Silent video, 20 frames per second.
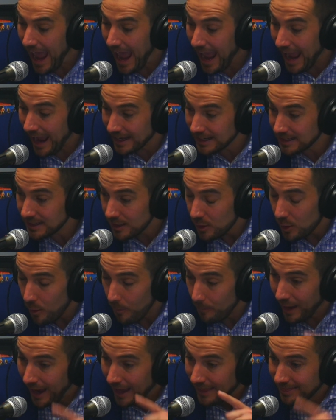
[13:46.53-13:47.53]
and
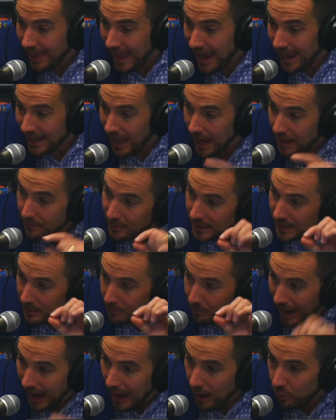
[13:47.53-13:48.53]
by that, I
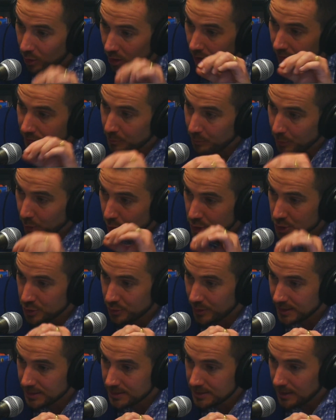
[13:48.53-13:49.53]
mean in power of the purse
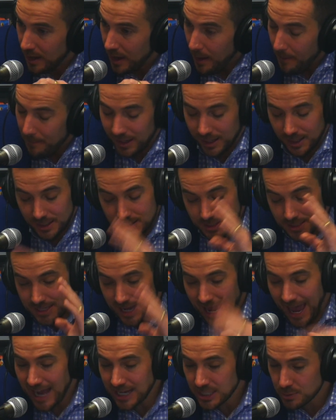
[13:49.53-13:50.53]
strings, because
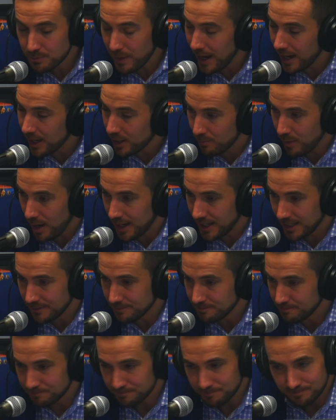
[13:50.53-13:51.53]
taxpayer
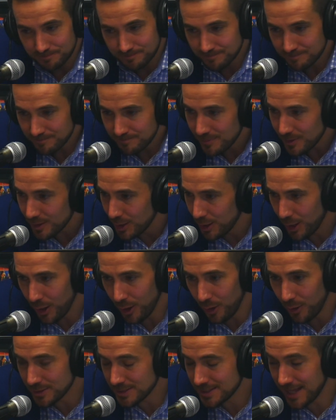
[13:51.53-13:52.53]
money,
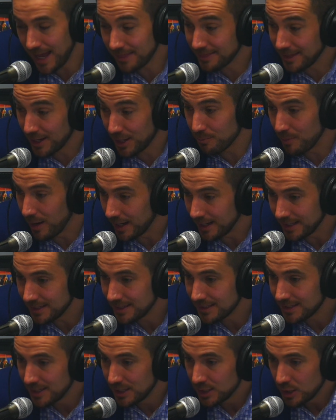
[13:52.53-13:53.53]
oh, it's not their
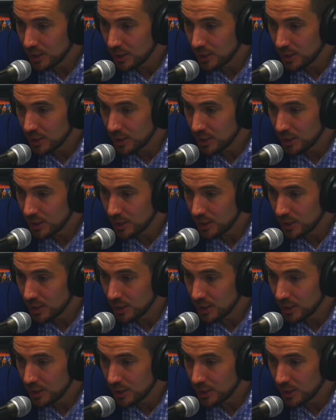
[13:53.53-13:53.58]
money.